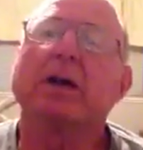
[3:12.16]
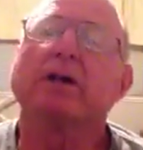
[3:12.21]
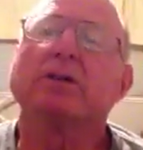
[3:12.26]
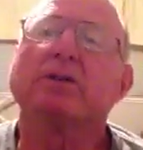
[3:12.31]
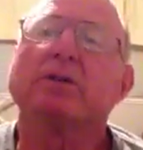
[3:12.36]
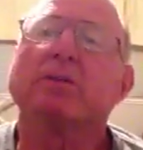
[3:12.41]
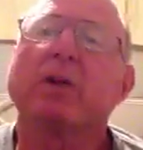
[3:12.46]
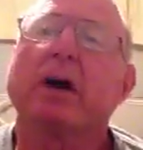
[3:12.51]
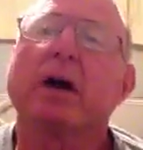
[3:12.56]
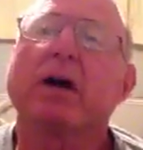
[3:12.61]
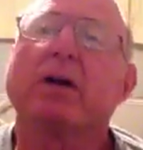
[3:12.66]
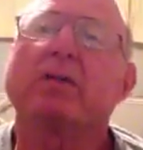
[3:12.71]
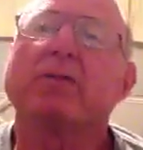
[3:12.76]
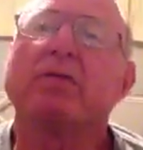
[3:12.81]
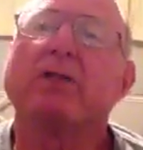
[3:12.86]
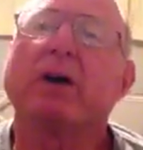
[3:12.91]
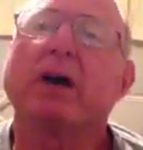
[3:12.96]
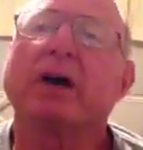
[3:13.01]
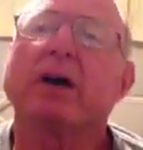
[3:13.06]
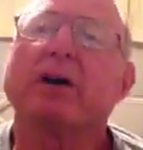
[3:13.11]
As a matter of
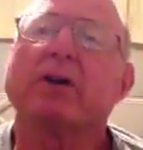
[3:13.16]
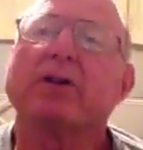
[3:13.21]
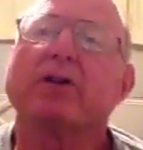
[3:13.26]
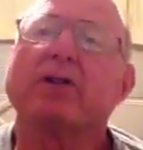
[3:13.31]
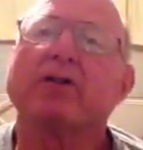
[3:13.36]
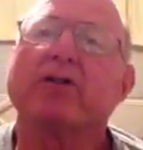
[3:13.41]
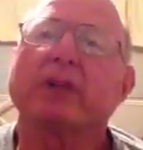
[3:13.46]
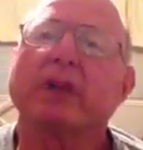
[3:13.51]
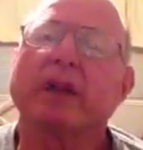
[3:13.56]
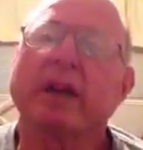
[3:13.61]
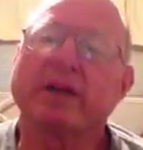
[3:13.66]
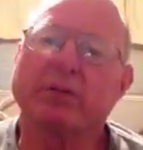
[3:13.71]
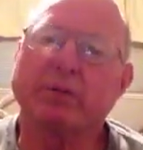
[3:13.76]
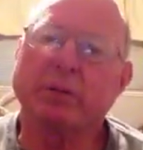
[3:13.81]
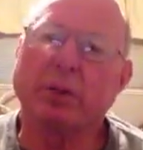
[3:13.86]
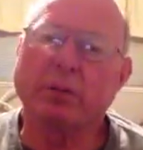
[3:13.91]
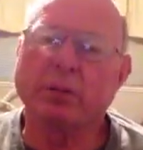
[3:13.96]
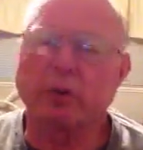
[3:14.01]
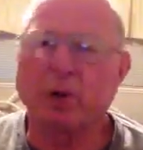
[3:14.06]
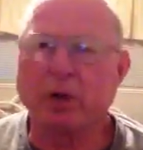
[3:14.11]
fact, you usually have
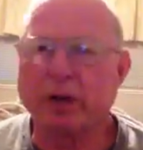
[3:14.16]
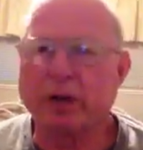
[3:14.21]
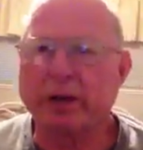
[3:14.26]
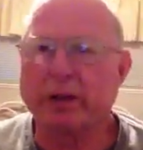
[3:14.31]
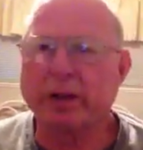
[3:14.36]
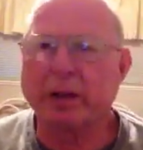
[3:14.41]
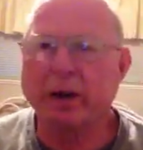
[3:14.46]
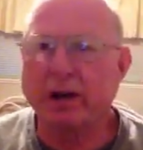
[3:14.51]
to be put into